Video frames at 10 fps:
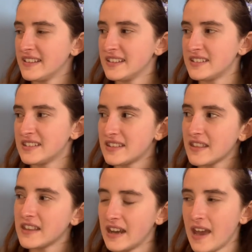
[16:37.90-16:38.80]

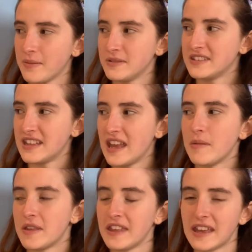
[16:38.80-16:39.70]
something happens to him
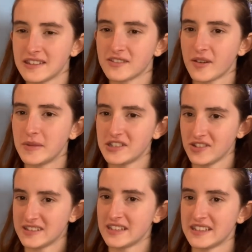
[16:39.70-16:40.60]
at the end, so I'm
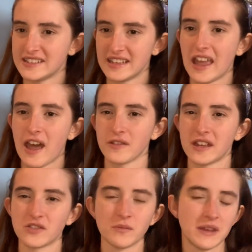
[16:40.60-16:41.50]
interested to see how
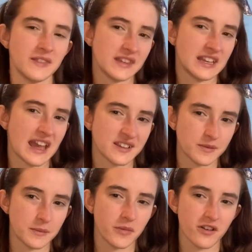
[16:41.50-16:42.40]
that'll mean the next
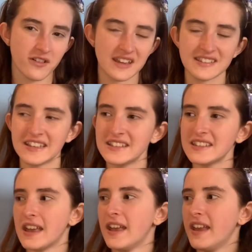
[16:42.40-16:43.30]
one progresses.
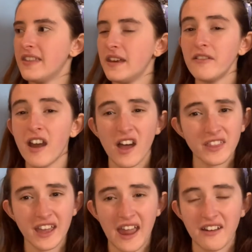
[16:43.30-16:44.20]
There are
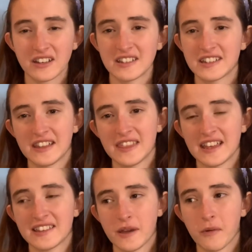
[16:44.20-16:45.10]
other characters in
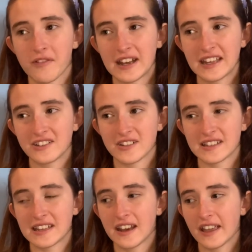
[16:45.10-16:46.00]
this that were really
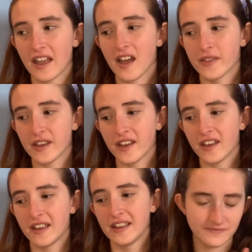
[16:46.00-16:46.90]
interesting, like
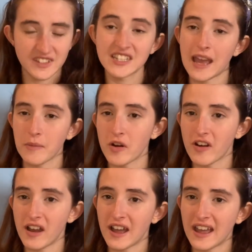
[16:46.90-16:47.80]
other
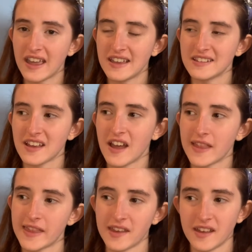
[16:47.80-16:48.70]
samurais,
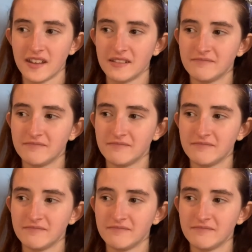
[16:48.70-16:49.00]
other